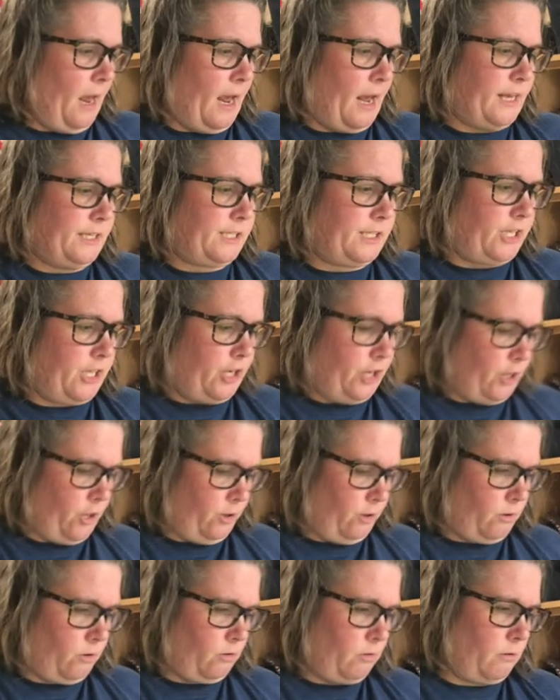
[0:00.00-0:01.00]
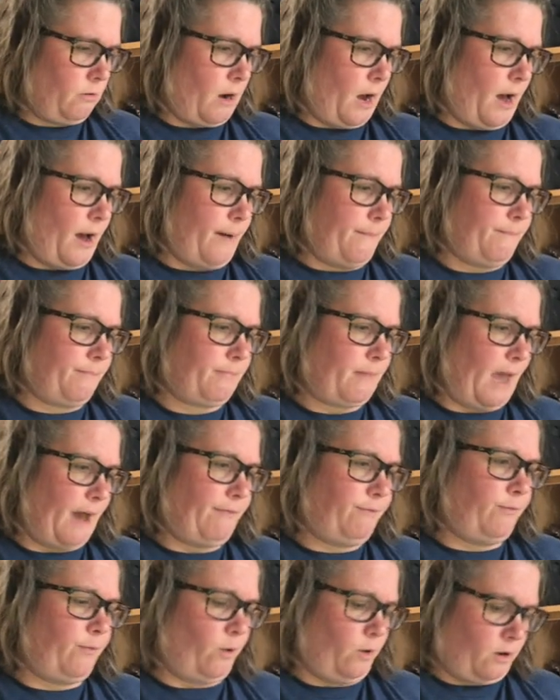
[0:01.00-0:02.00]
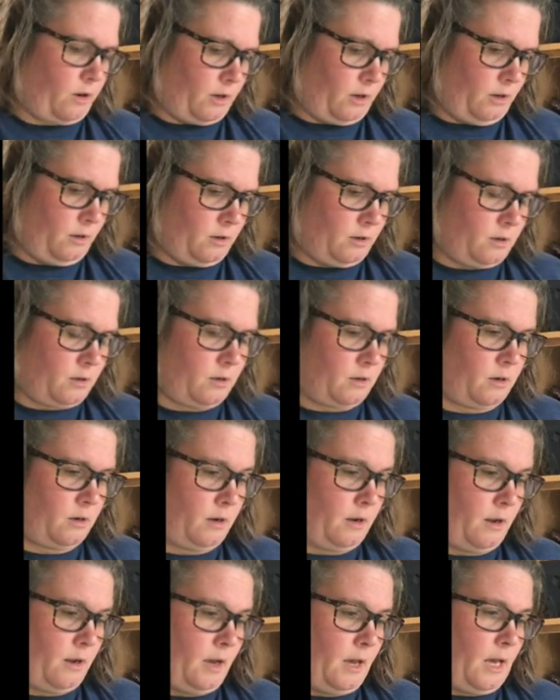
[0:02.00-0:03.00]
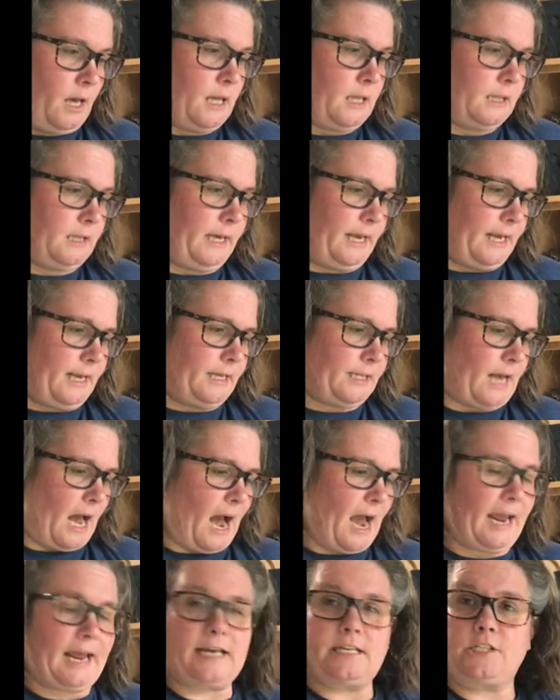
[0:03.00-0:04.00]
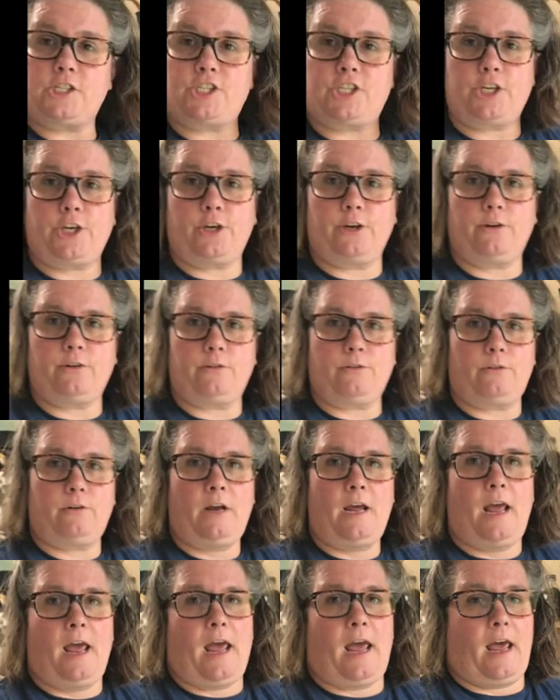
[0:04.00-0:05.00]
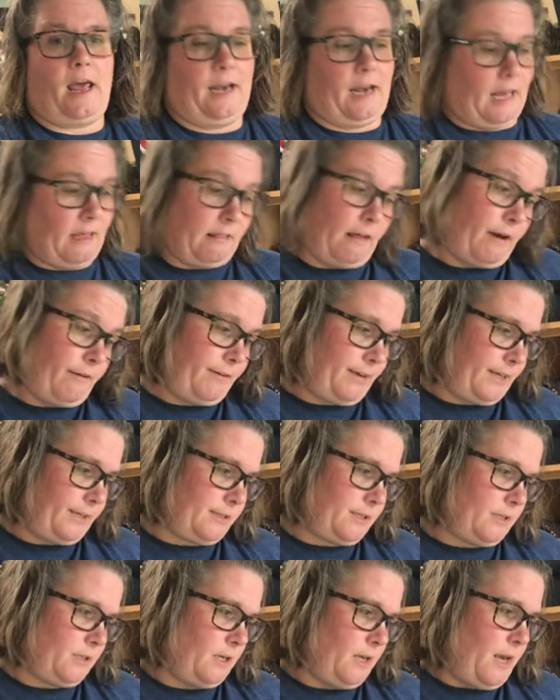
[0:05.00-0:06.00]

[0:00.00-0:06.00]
It's the new F4 lens, IS2, and I love it.